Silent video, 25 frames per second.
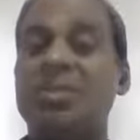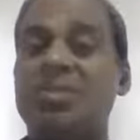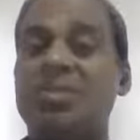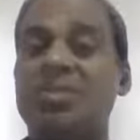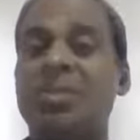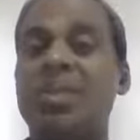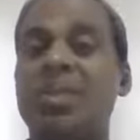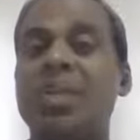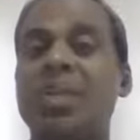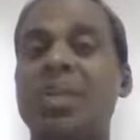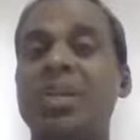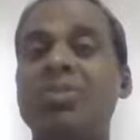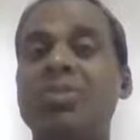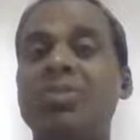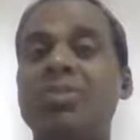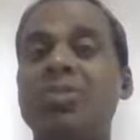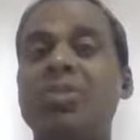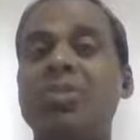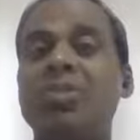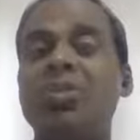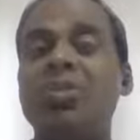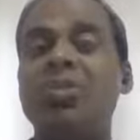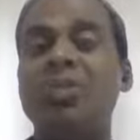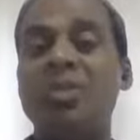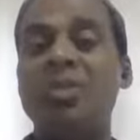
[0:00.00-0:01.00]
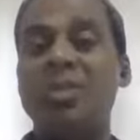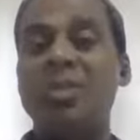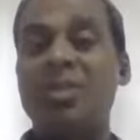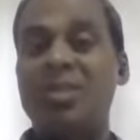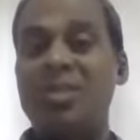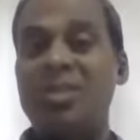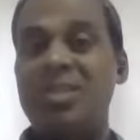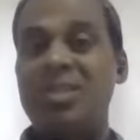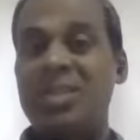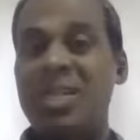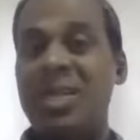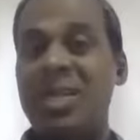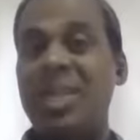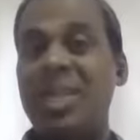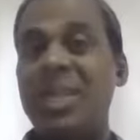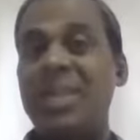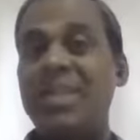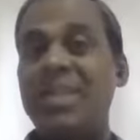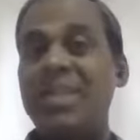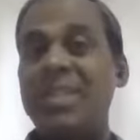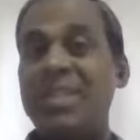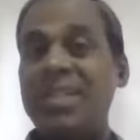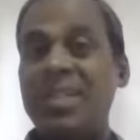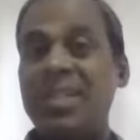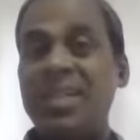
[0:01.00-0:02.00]
when it comes to
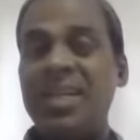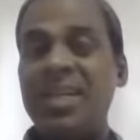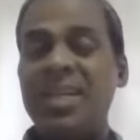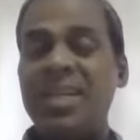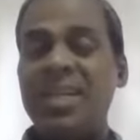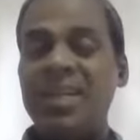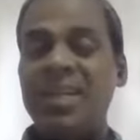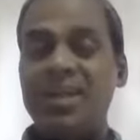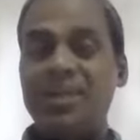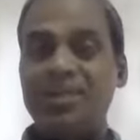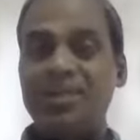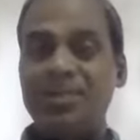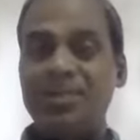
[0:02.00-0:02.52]
analyzing the data.